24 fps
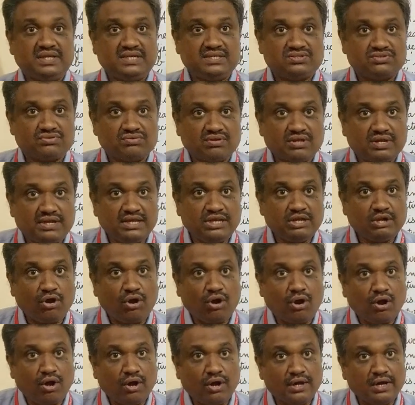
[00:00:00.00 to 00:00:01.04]
is
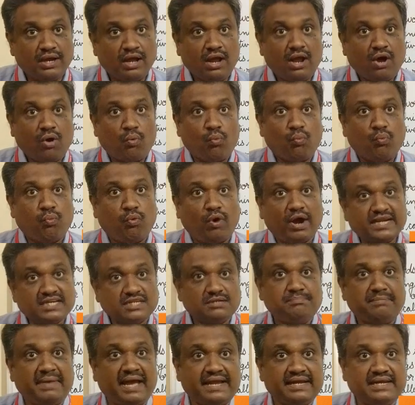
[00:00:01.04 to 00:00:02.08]
running, or
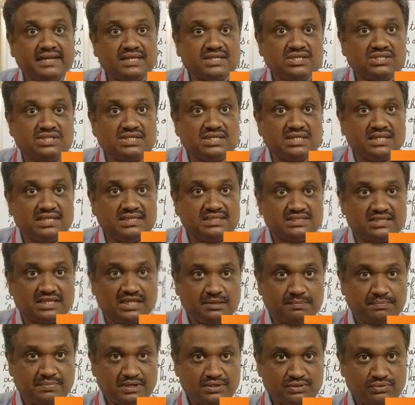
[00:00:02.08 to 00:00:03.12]
what manner she is
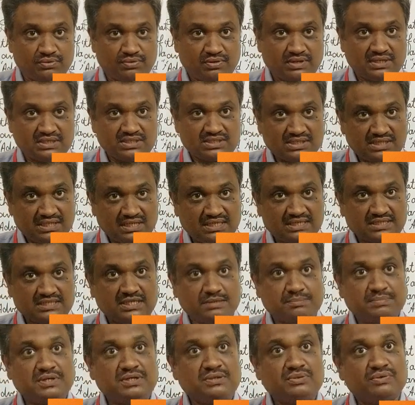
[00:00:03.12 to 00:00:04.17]
able to run. She is
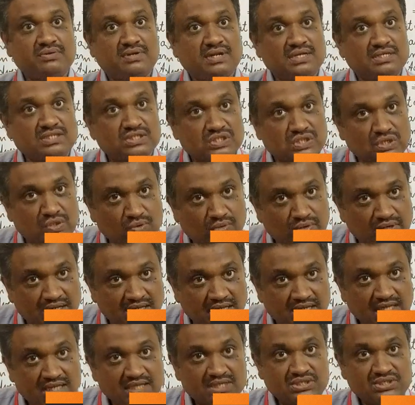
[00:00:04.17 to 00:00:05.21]
able to run
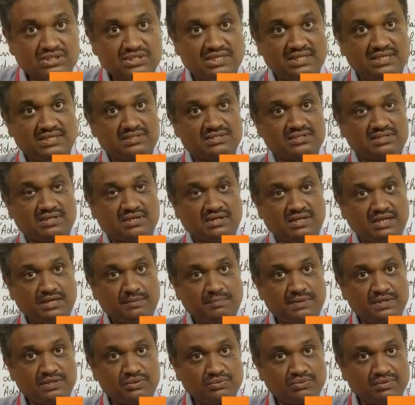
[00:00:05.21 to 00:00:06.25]
slowly, she is
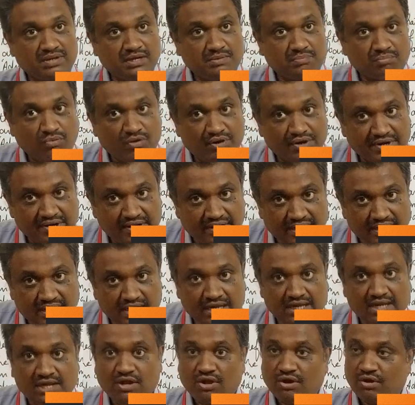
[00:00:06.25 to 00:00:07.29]
able to run
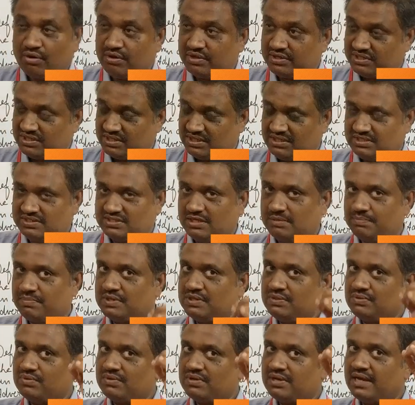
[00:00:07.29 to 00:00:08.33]
moderately, or she is
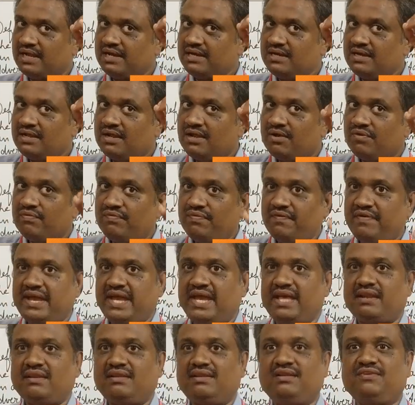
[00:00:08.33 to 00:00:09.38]
able to run
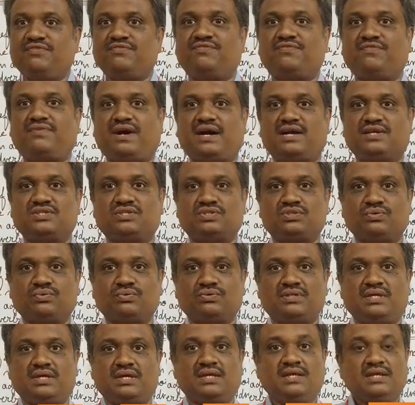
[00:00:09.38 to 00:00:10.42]
very fast
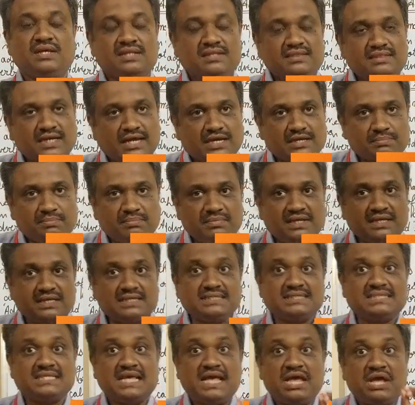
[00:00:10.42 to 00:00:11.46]
over there. That
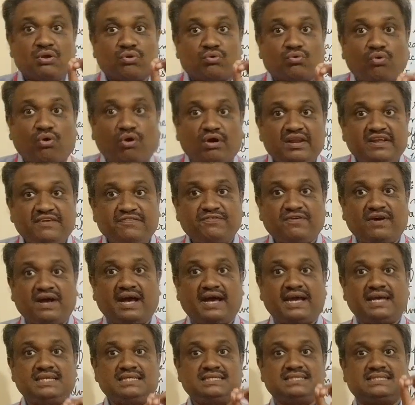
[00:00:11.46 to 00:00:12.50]
means
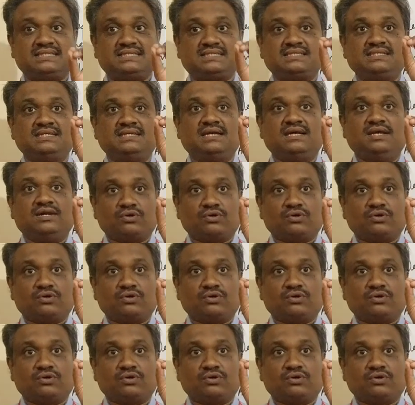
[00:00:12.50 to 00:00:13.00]
qualifies,